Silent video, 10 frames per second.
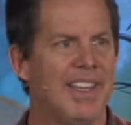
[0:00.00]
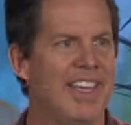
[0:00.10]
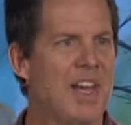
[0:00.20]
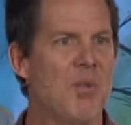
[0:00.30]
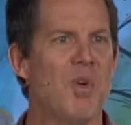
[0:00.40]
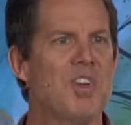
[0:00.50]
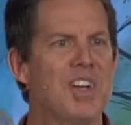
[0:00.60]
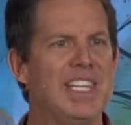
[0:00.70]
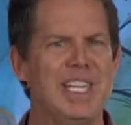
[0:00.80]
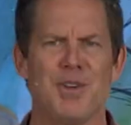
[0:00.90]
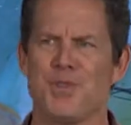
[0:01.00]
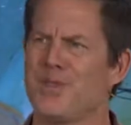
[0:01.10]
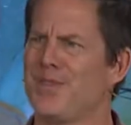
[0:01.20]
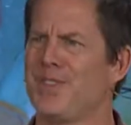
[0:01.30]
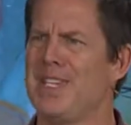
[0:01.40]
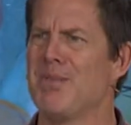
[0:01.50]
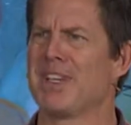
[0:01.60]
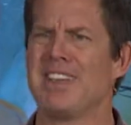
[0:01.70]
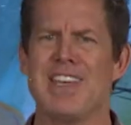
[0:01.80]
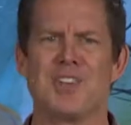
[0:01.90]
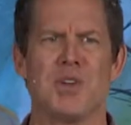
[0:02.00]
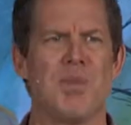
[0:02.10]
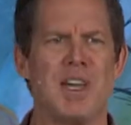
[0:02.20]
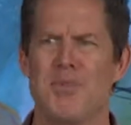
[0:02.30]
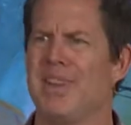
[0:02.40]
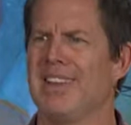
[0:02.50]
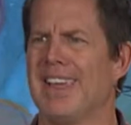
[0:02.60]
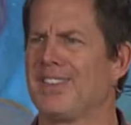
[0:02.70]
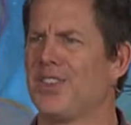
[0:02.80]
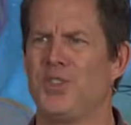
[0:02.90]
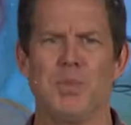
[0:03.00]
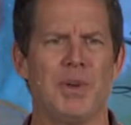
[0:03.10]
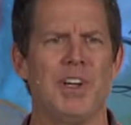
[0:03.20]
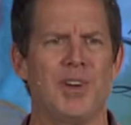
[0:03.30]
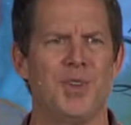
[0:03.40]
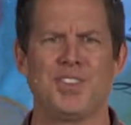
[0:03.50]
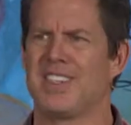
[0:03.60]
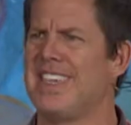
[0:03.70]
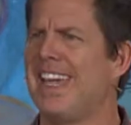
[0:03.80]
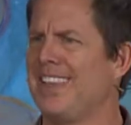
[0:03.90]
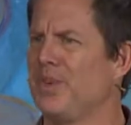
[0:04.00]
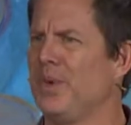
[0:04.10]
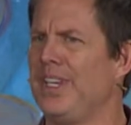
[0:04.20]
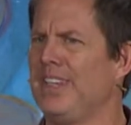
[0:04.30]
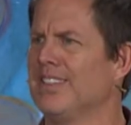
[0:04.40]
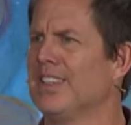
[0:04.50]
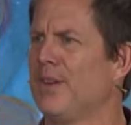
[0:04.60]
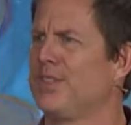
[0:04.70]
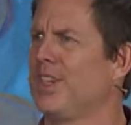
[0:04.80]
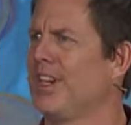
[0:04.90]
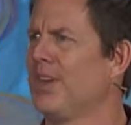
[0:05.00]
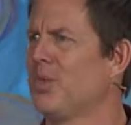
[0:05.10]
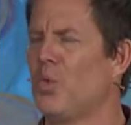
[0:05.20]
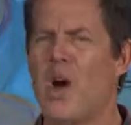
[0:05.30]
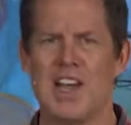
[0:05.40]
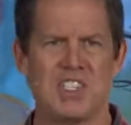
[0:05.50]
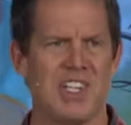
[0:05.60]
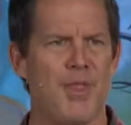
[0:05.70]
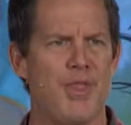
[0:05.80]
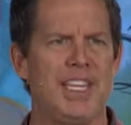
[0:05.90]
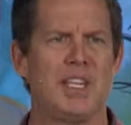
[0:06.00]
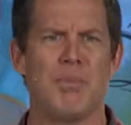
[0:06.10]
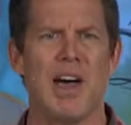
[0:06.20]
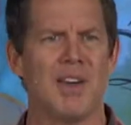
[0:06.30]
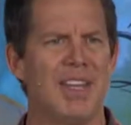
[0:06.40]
And I'm wondering if Nebuchadnezzar might have been like the superheroes today that we love to watch and think about.